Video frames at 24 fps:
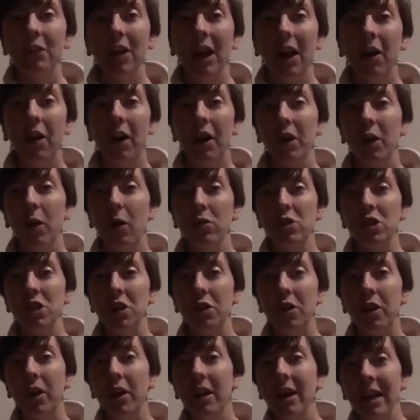go
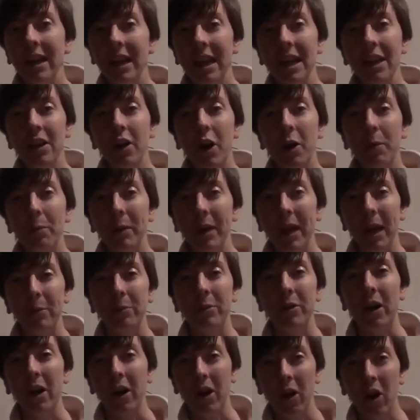to
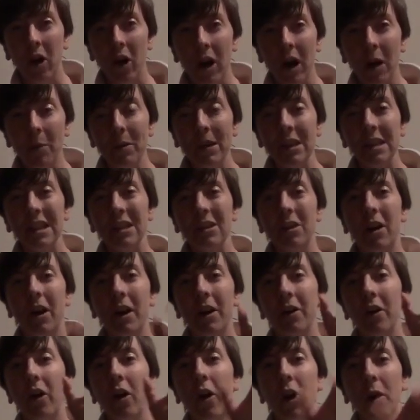heedrpm.com, click
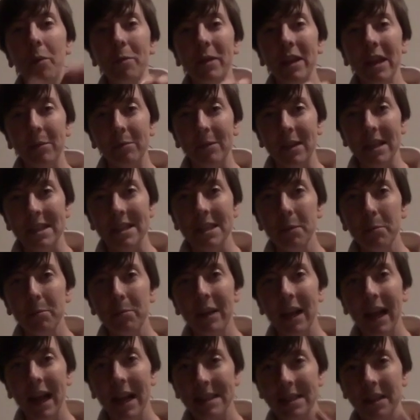on RPM lesson
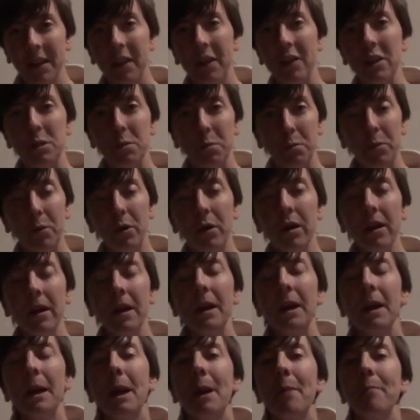plans, and then this book.
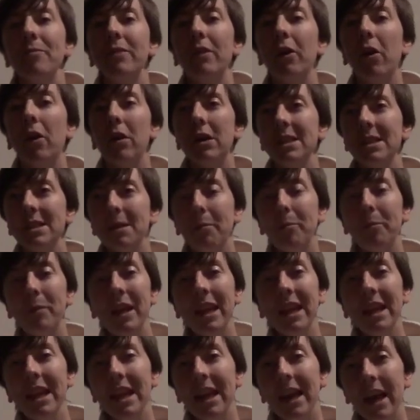There are some
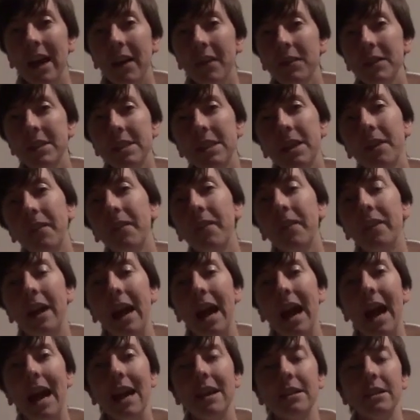PDFs
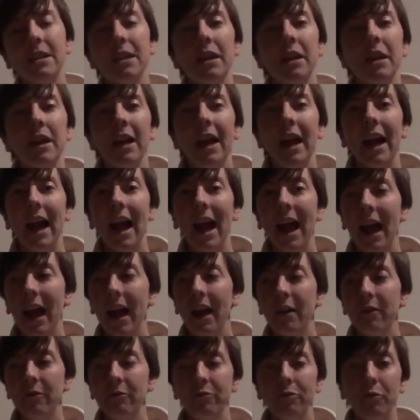that
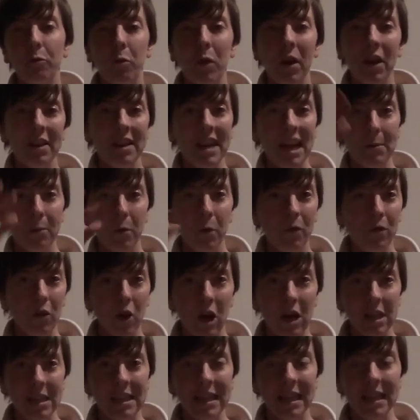have one of the table of
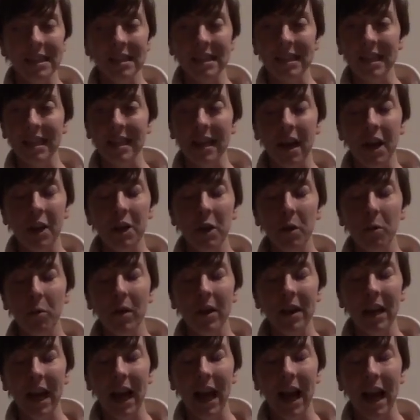content, the other one
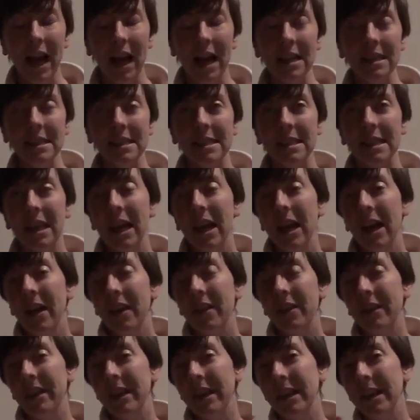has
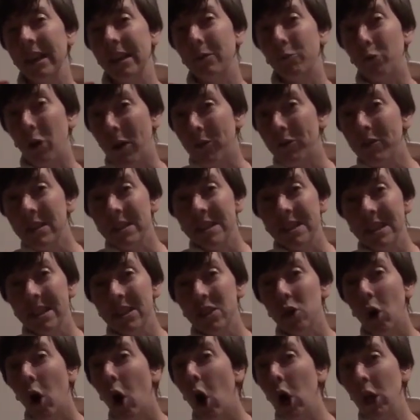the references,
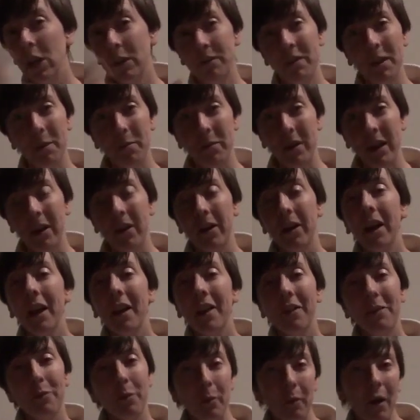all of them there.
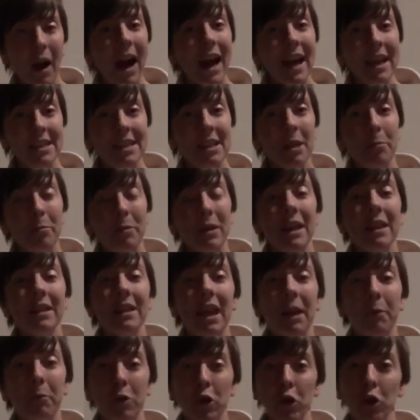The idea being that
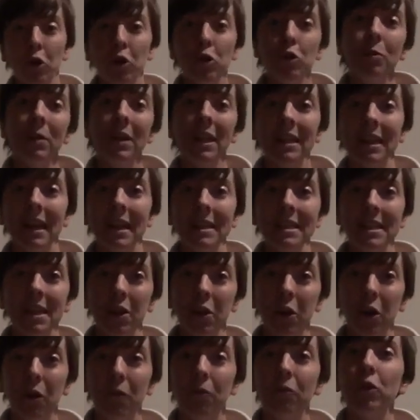when you're doing a lesson,
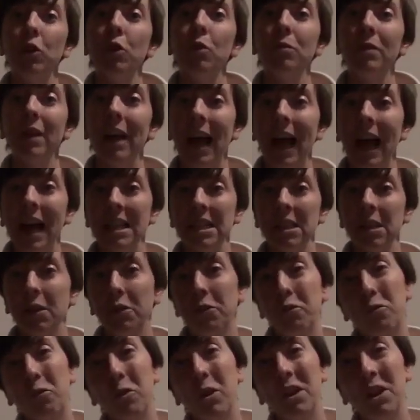there are a few that ask you
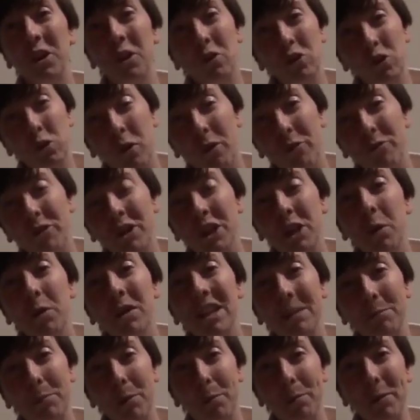for a little short video
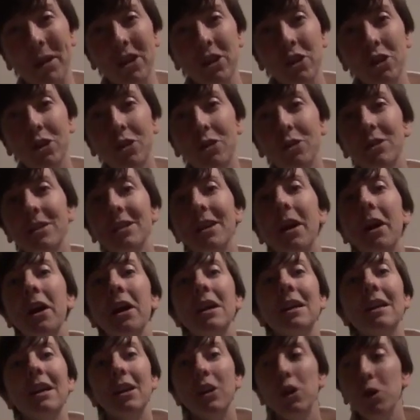clip or pictures.
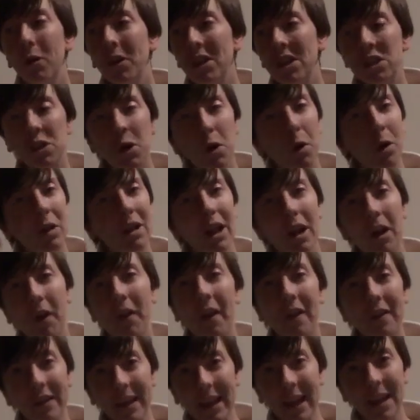You can just go and click on the
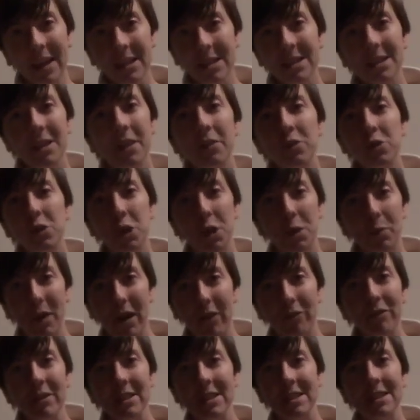links to the
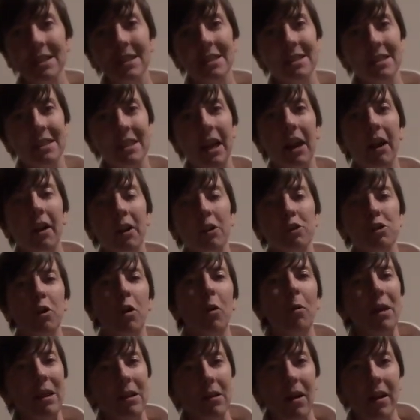references there, and so it'll
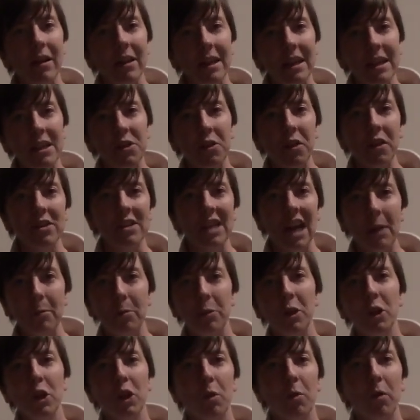be a lot easier to type in
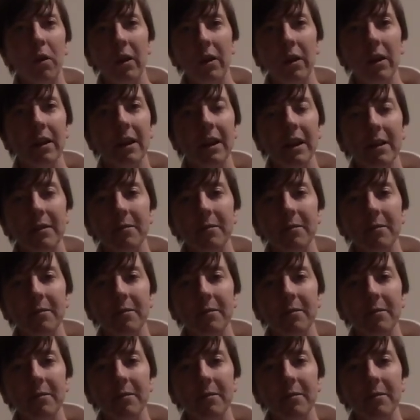the URL in